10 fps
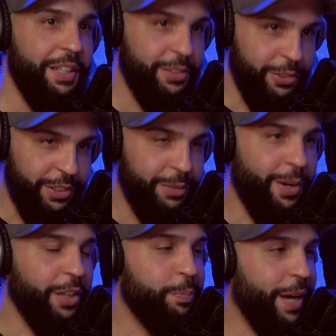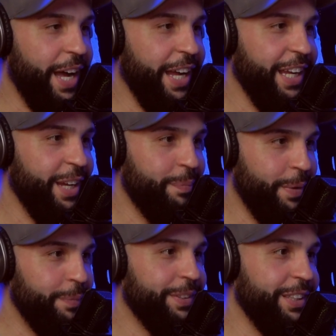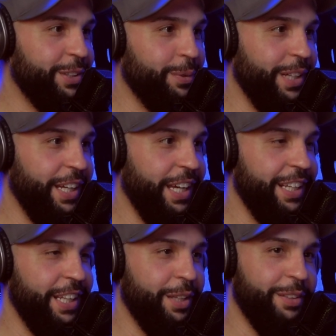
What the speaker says: So she walks by and bumps into it, and then